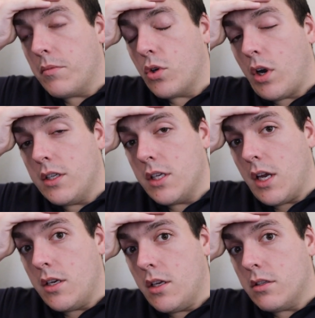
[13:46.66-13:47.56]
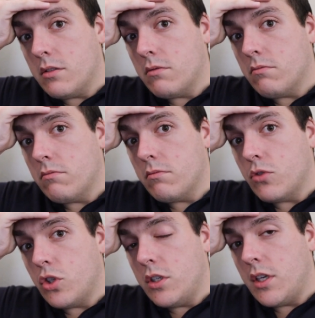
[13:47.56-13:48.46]
crazy ideas.
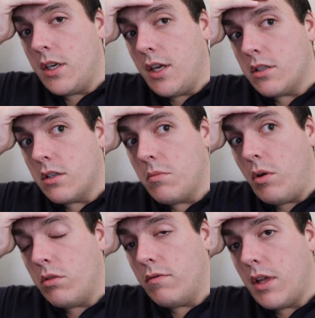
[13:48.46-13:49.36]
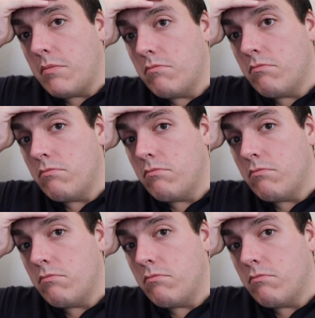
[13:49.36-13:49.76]
She said yes to both of them.